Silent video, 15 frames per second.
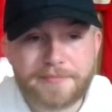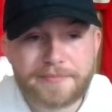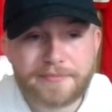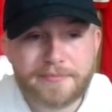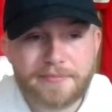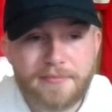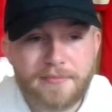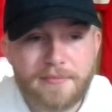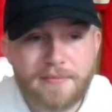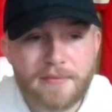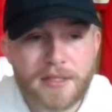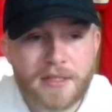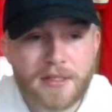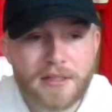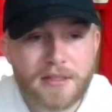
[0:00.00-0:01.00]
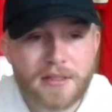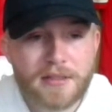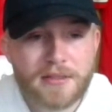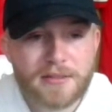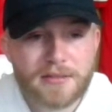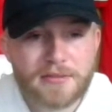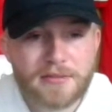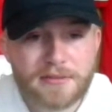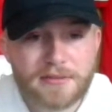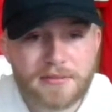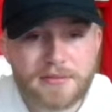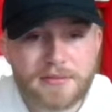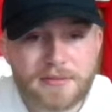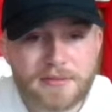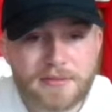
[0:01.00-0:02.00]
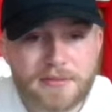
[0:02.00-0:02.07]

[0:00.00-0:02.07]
And it's a little juiced at -120.